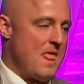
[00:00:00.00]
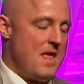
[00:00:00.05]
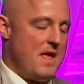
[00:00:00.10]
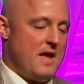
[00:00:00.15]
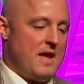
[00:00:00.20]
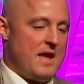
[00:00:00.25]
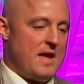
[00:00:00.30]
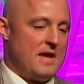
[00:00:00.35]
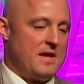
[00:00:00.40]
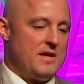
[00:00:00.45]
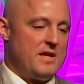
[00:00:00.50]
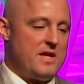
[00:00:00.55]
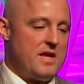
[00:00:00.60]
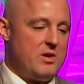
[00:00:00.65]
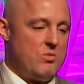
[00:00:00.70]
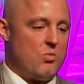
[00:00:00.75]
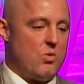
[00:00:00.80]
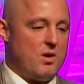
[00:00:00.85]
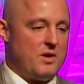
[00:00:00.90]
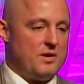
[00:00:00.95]
And he
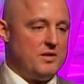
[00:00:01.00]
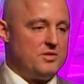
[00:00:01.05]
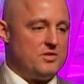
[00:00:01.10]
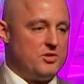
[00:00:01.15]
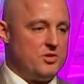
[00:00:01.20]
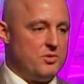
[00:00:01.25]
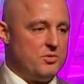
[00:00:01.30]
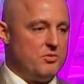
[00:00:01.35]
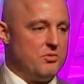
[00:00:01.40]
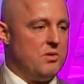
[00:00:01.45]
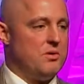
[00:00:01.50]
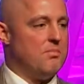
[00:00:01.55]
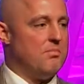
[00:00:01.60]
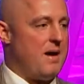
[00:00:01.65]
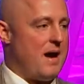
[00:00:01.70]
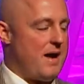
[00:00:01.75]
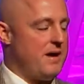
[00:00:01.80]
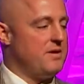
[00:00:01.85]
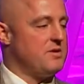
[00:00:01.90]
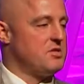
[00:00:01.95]
wanted to
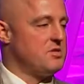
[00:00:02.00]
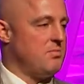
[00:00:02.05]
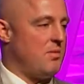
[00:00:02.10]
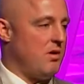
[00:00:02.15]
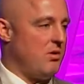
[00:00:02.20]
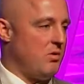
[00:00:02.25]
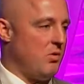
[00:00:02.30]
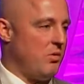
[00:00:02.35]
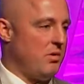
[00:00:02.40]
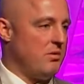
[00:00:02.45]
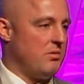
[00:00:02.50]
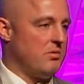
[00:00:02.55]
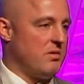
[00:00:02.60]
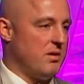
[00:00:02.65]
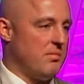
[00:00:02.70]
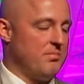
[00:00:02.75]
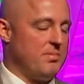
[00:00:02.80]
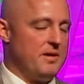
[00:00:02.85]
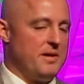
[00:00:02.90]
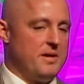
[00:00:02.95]
buy a small oil
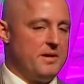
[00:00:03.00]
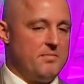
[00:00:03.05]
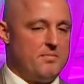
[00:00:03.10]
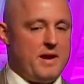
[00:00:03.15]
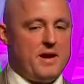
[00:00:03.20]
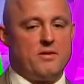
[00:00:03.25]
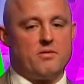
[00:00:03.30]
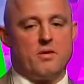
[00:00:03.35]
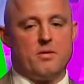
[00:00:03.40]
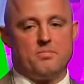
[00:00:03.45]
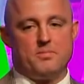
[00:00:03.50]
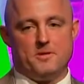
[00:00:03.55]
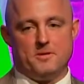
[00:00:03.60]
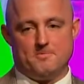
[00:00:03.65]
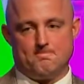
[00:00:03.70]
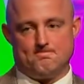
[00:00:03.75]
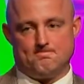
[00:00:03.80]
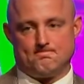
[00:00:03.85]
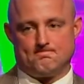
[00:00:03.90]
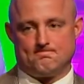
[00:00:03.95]
company and bankrupt it.
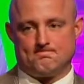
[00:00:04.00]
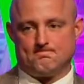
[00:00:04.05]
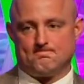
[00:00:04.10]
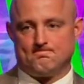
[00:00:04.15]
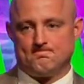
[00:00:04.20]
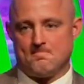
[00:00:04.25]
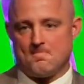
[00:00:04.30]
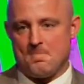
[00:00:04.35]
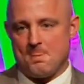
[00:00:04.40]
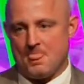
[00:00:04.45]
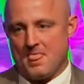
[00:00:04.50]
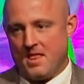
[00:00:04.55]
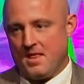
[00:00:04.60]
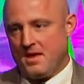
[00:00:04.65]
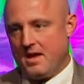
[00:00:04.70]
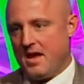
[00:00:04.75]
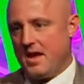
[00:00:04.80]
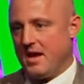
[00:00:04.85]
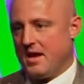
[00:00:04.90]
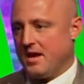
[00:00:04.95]

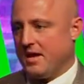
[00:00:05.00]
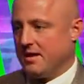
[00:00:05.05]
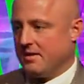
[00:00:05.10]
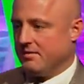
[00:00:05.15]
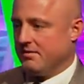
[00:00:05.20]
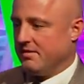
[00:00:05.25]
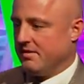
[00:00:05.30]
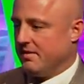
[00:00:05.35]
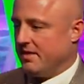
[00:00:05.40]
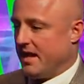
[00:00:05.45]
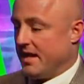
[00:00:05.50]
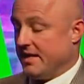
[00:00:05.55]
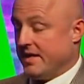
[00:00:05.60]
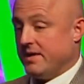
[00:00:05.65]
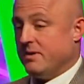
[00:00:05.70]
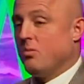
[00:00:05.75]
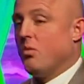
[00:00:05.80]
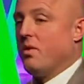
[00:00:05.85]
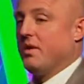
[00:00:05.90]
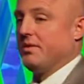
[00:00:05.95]
And they
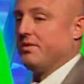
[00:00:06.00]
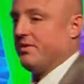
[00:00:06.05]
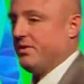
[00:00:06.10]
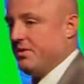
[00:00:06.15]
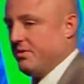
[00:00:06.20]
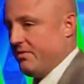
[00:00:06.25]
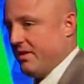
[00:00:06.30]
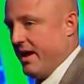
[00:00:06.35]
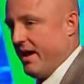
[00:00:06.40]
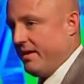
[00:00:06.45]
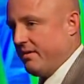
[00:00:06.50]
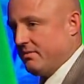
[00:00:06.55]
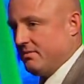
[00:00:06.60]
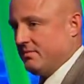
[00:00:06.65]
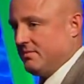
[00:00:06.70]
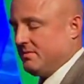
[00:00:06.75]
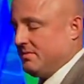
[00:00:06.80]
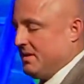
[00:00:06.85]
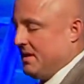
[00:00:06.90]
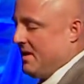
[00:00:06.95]
didn't want to do that.
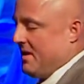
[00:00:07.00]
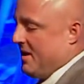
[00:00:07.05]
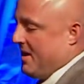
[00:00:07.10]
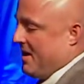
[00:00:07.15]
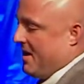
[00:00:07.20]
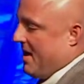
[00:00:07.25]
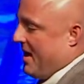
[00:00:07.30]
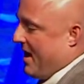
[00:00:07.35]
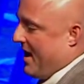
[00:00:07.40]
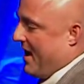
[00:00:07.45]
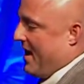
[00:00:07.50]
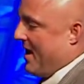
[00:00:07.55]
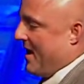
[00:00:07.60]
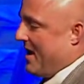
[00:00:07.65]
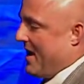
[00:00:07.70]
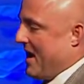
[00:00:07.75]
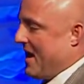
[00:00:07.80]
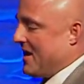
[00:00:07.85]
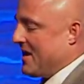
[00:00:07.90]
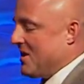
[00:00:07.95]

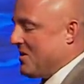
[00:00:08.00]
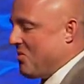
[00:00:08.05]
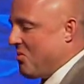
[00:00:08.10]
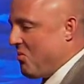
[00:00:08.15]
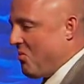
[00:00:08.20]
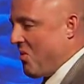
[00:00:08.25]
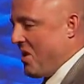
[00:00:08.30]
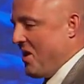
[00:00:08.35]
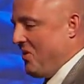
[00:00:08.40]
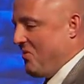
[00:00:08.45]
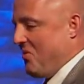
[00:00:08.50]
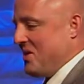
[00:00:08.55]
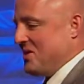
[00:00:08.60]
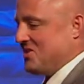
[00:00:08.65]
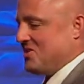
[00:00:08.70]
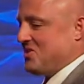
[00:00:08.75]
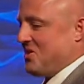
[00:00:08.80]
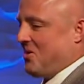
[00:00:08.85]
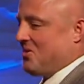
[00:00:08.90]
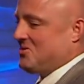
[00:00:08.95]
And when we
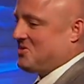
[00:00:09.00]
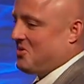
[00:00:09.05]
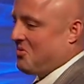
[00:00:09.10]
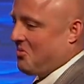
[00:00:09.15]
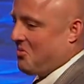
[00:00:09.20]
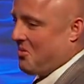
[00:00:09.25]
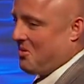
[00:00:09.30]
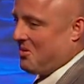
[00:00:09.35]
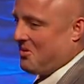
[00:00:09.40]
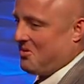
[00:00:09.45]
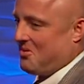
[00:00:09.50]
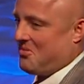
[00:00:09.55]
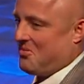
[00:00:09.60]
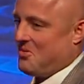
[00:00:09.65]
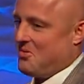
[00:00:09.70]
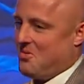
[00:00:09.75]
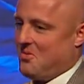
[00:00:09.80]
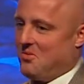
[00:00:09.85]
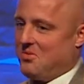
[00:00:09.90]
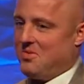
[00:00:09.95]
start to work
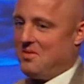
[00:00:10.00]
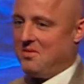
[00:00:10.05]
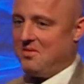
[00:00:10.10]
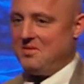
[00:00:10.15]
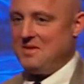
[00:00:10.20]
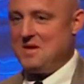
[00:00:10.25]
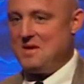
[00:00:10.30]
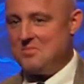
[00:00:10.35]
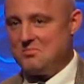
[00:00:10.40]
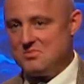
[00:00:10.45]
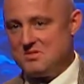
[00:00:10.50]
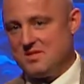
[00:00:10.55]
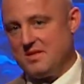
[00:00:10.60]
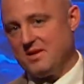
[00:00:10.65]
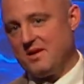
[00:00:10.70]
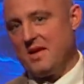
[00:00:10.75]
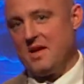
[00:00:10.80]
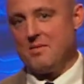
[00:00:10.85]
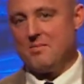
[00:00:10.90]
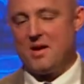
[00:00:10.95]
through the themes that
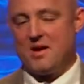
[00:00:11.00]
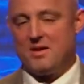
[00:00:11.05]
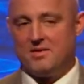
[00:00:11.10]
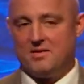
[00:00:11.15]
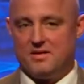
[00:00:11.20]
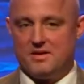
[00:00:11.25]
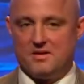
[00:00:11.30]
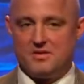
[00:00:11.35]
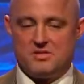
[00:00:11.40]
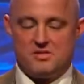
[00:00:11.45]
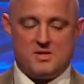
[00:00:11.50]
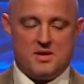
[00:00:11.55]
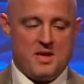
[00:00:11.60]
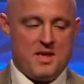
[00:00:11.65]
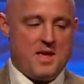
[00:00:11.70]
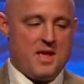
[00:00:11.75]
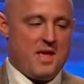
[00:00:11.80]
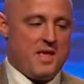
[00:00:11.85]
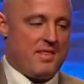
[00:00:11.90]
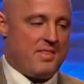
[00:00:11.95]
came out of this,
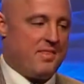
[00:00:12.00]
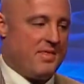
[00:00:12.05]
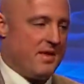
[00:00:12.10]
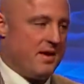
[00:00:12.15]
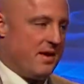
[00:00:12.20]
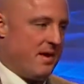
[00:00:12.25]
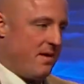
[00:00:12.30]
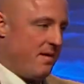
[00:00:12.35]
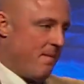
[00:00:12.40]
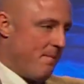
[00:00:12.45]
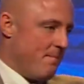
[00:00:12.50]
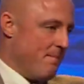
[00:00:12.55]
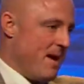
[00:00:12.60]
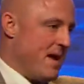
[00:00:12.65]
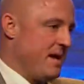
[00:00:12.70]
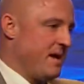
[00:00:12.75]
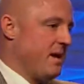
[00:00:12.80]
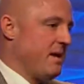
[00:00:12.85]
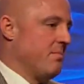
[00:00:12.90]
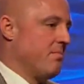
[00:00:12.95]
the
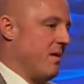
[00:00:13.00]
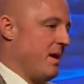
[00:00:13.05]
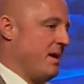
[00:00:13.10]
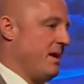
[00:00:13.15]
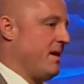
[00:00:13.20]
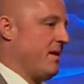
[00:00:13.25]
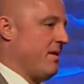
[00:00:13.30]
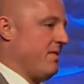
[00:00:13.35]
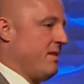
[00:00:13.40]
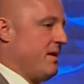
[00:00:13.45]
making money on the